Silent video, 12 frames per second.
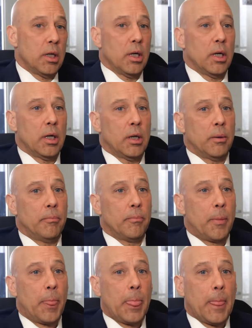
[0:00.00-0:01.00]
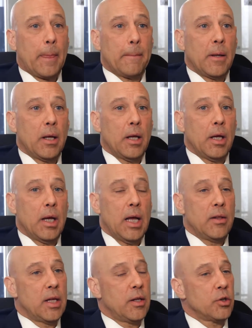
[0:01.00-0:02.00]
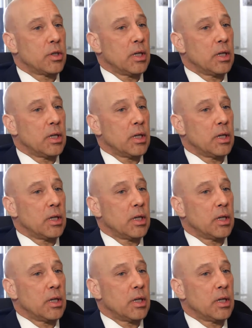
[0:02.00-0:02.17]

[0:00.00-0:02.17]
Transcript: And then there's the